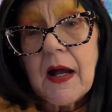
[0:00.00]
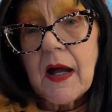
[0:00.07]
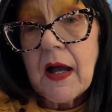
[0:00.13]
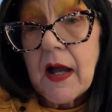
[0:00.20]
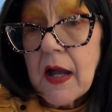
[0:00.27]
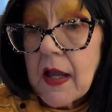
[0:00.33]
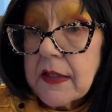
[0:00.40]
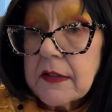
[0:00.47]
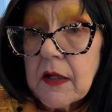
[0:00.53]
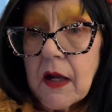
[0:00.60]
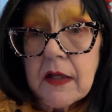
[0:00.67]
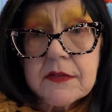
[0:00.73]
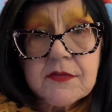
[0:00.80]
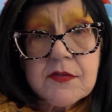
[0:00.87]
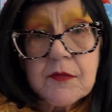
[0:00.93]
I
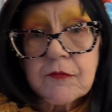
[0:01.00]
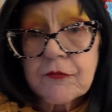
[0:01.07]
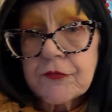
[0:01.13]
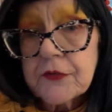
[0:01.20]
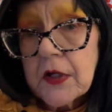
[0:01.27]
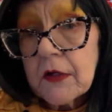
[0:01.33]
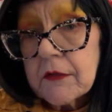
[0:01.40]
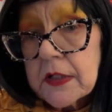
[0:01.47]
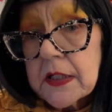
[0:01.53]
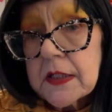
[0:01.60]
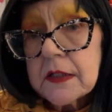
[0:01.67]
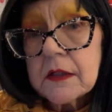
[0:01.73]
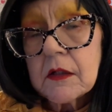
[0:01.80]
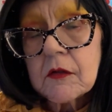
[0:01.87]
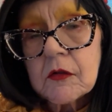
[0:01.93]
got some
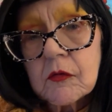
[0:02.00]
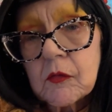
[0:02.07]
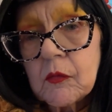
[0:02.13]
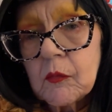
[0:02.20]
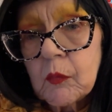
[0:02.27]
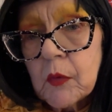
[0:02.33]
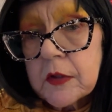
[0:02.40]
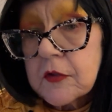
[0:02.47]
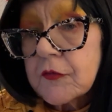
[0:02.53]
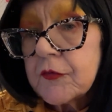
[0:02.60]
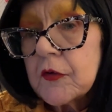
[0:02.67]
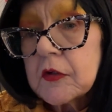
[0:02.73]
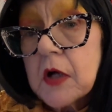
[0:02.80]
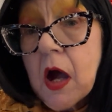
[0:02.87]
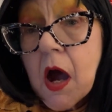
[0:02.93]
very
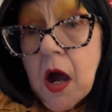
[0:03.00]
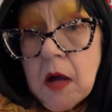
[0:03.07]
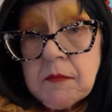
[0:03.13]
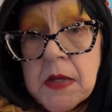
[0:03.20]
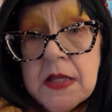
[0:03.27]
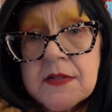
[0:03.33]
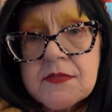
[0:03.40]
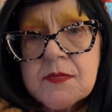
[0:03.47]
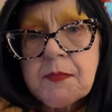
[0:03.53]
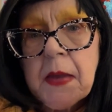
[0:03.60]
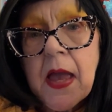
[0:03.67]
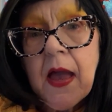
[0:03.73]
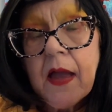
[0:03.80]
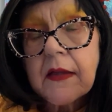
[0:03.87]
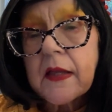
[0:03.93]
wonderful comments
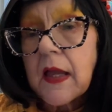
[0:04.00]
back